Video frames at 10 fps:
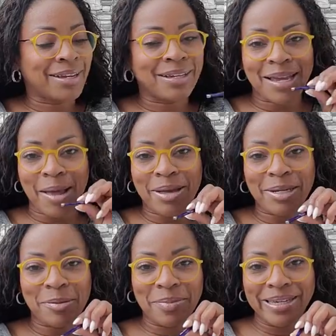Look, I got my
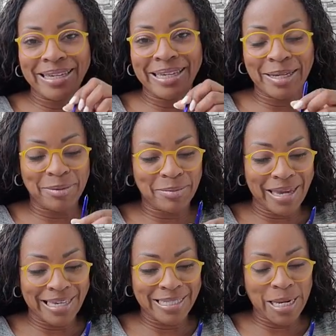little pen. Let me
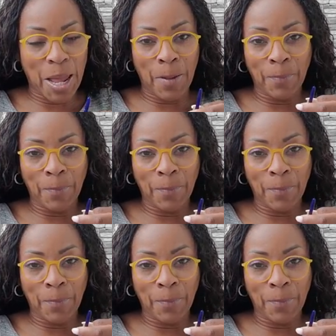make it stop.